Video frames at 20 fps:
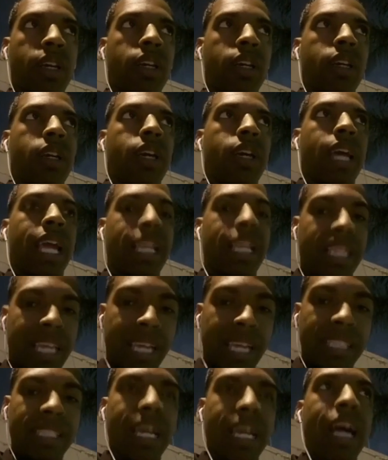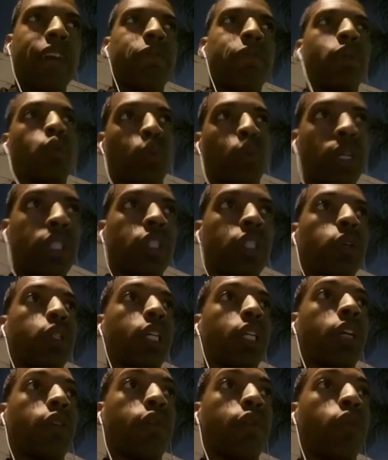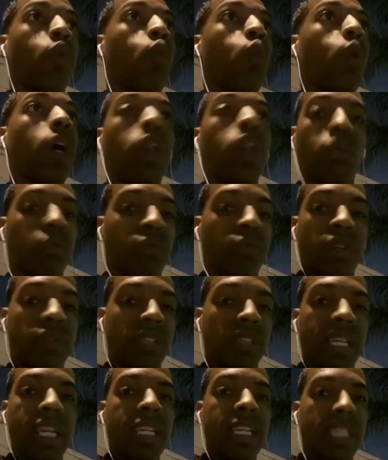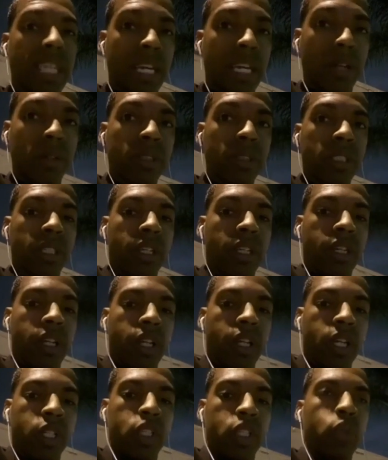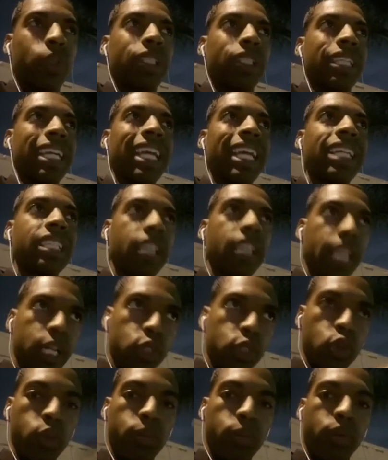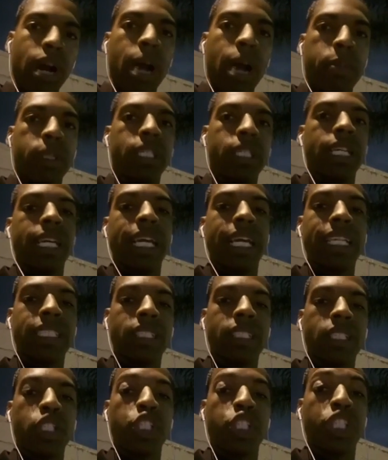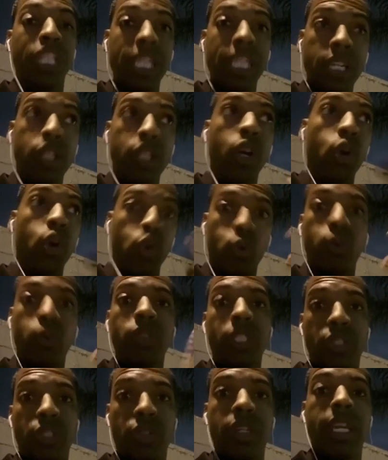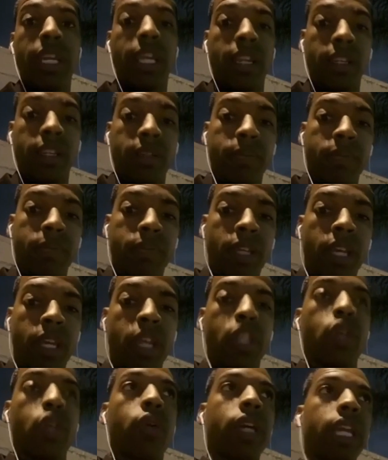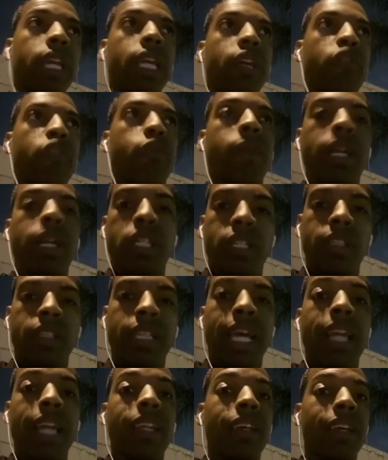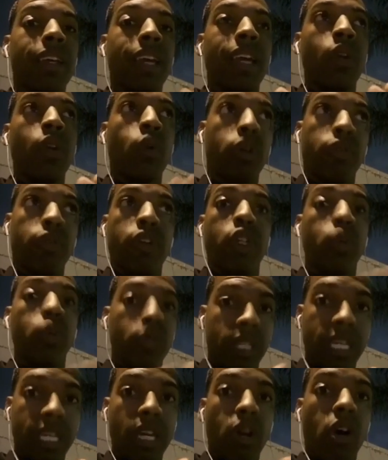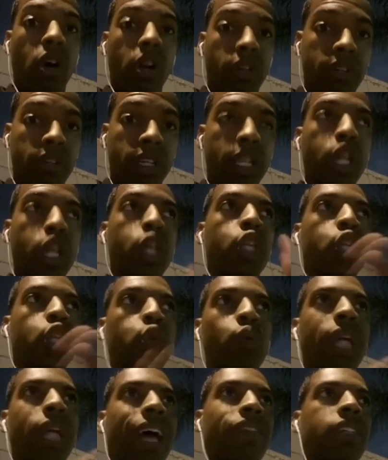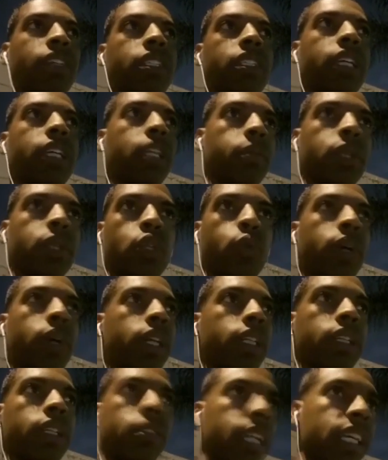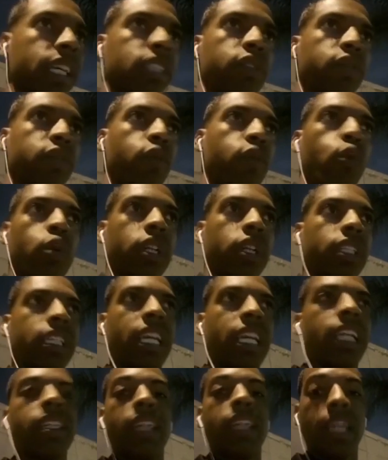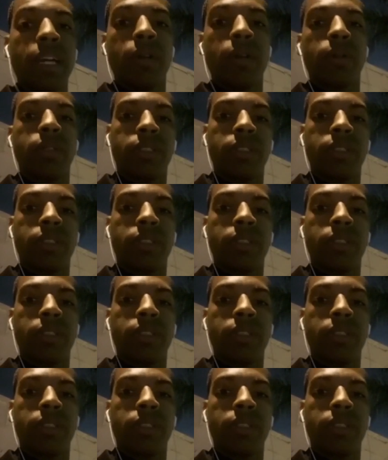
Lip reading: And yes, I have been researching for well over 15 years. So it's the intellectual property. It's the cheat codes that you're getting. You're getting information that in order for you to get all of it, you would have to study between the next 4 to 10 years.